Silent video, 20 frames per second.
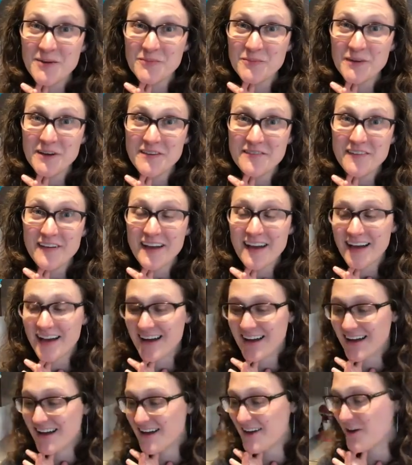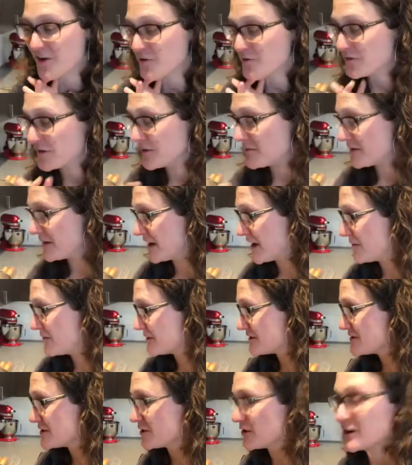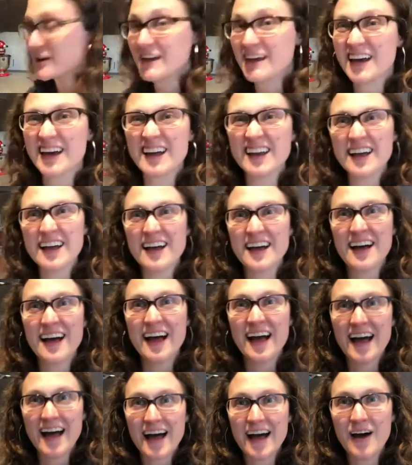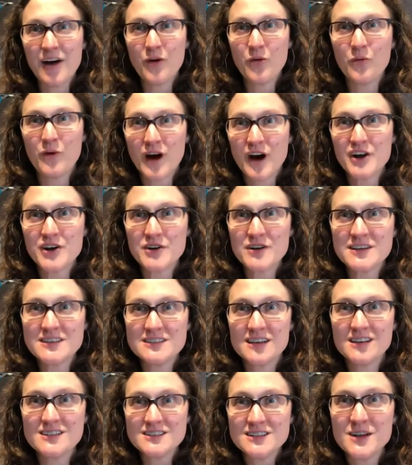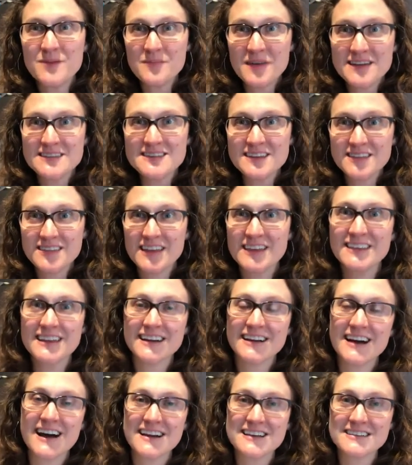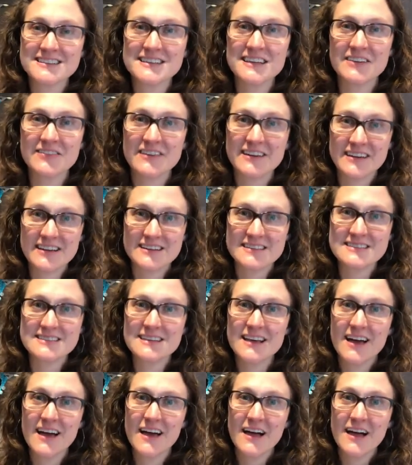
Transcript: We've hopefully been able to look at how water is such an amazing thing that God has given us.